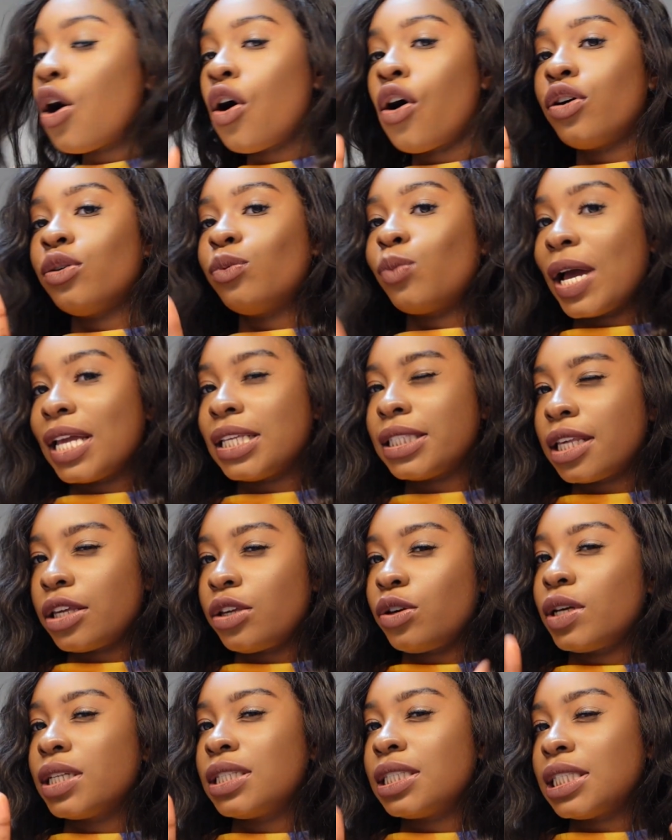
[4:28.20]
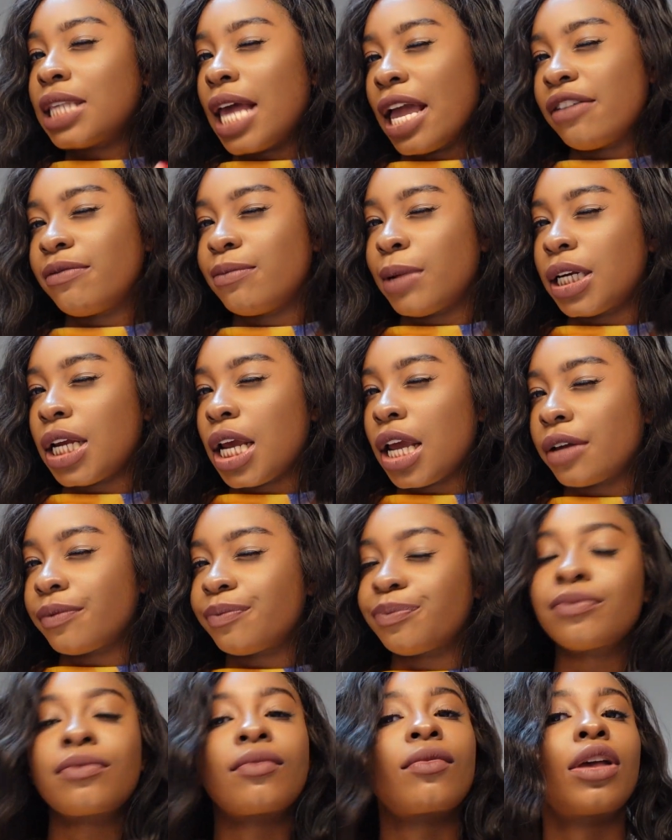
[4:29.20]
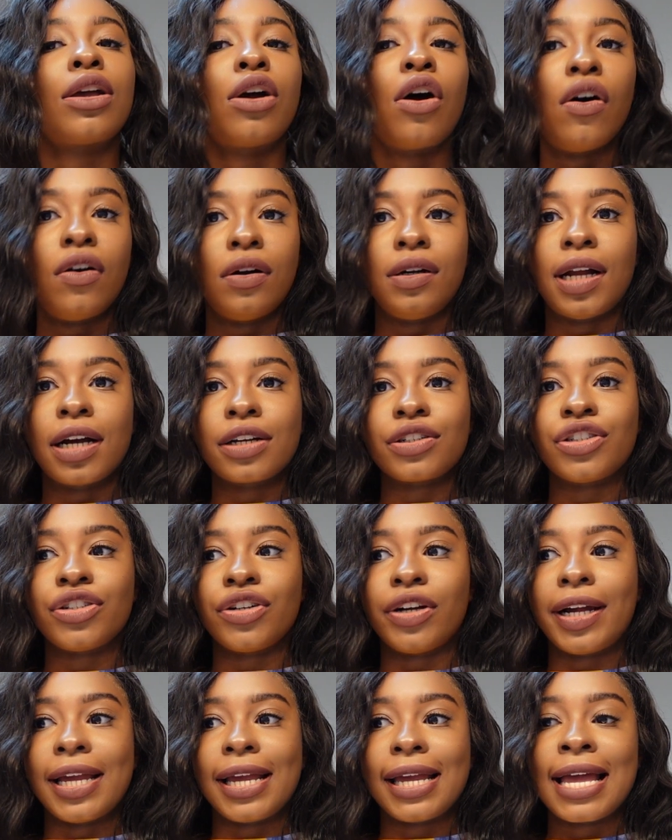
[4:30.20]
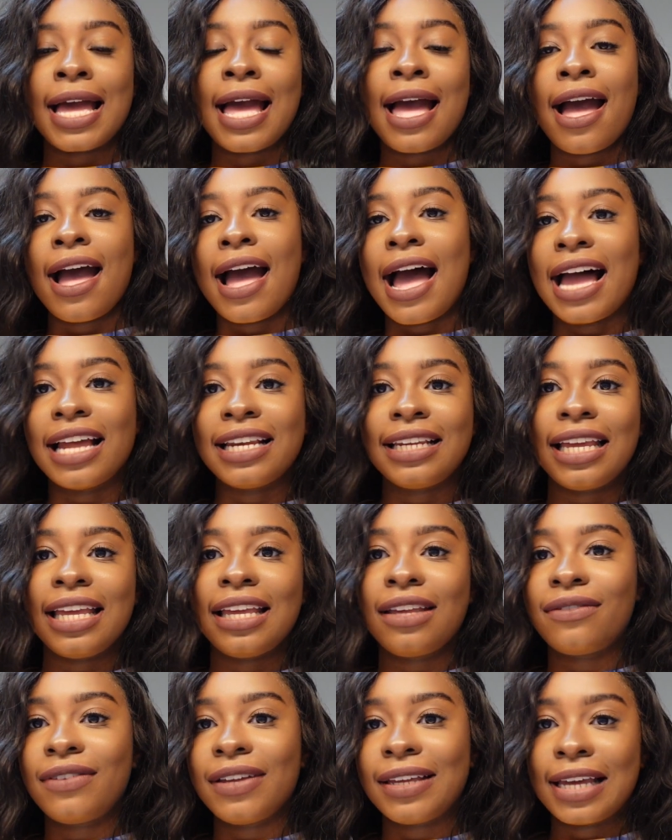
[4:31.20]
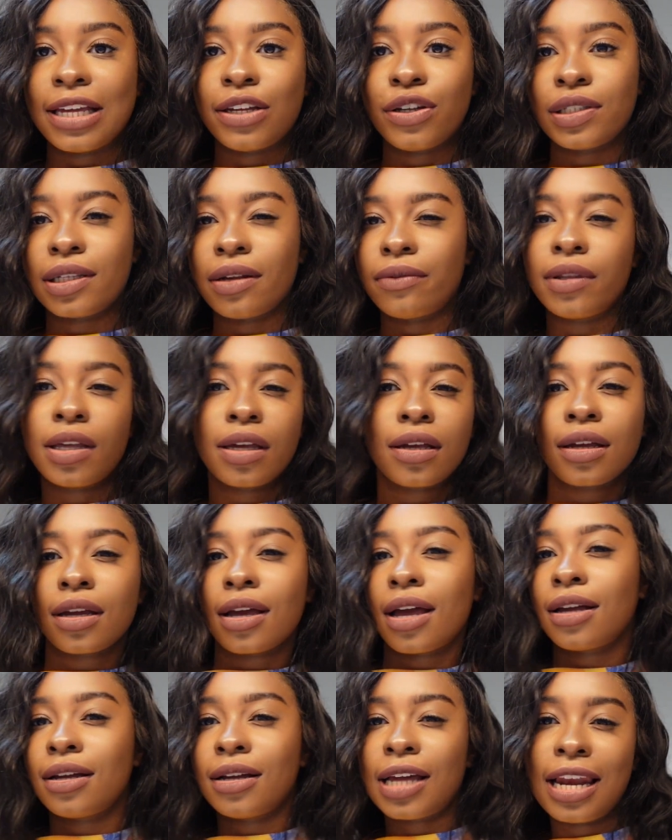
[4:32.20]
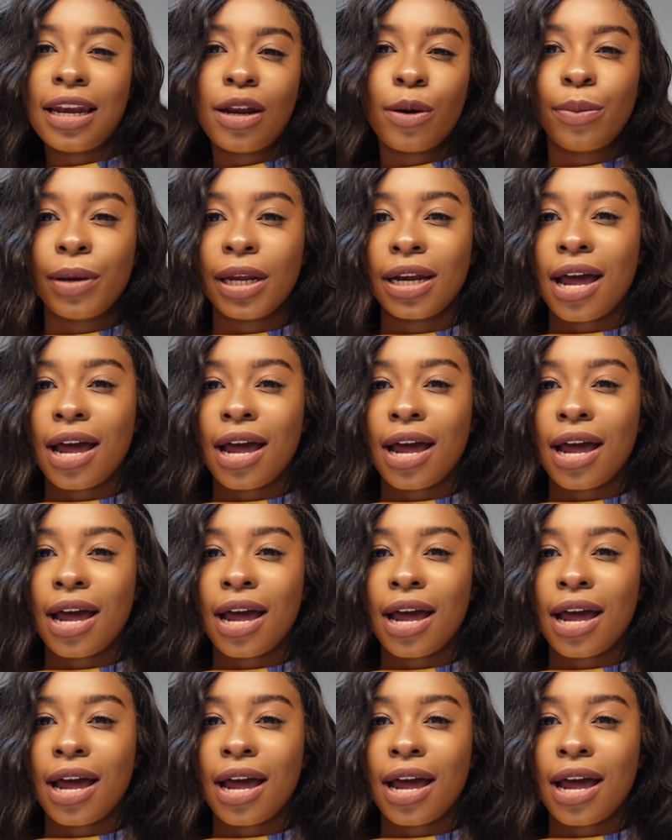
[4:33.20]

on ways that you can save money on luxury and even get yourself something a little bit